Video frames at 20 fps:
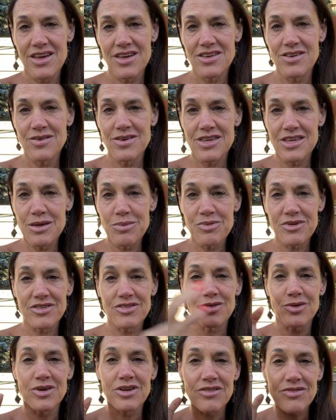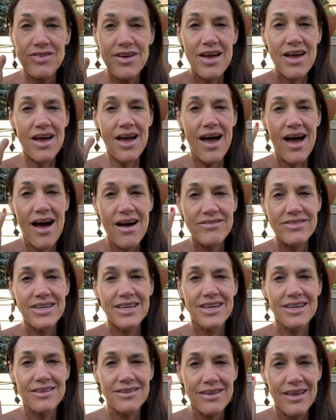you keep sort of having
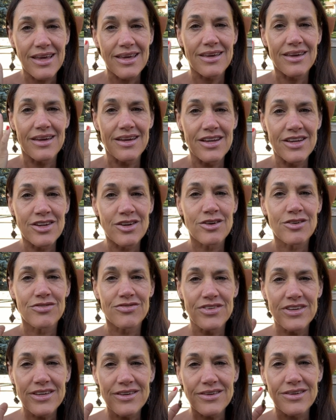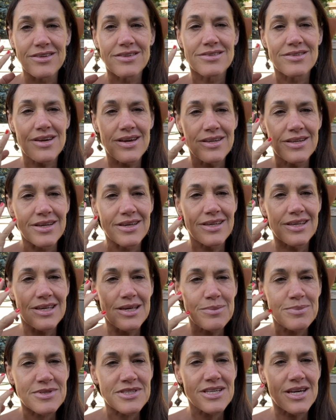it like in your field, and it
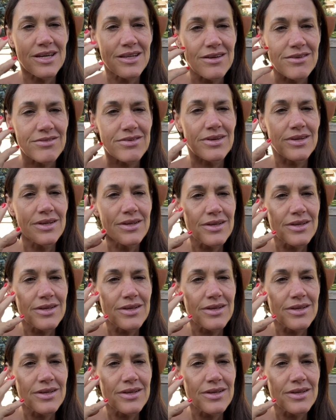keeps kind of